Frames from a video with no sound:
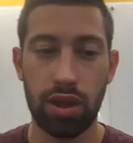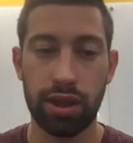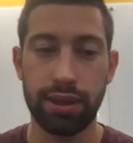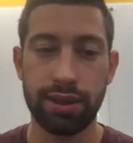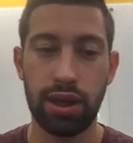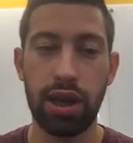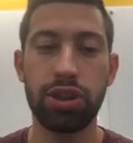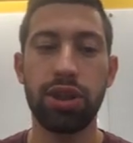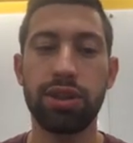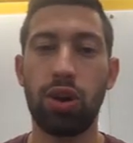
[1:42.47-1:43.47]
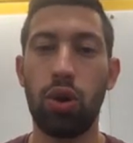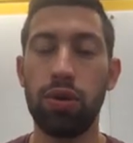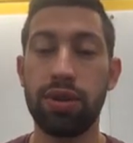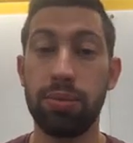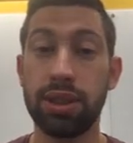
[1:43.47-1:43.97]
Cancellations, all
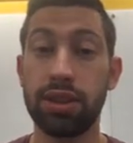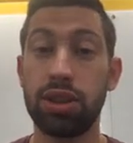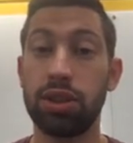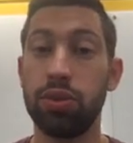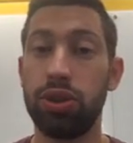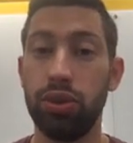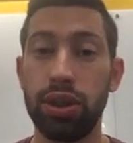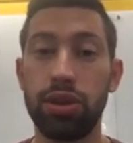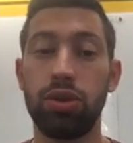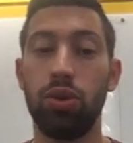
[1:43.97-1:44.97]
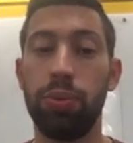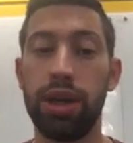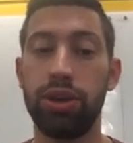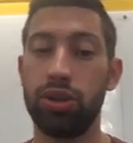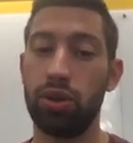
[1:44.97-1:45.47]
of the messages which you need to
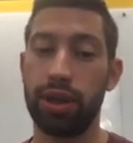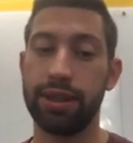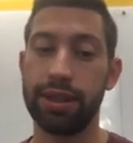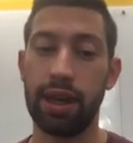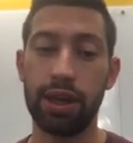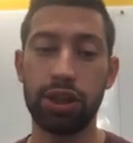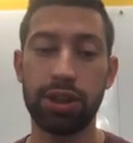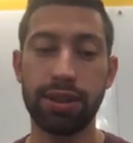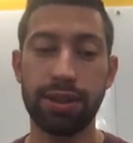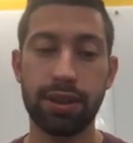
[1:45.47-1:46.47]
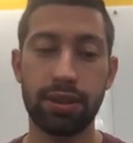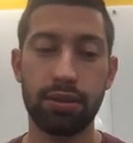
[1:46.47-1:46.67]
manage your cancellations.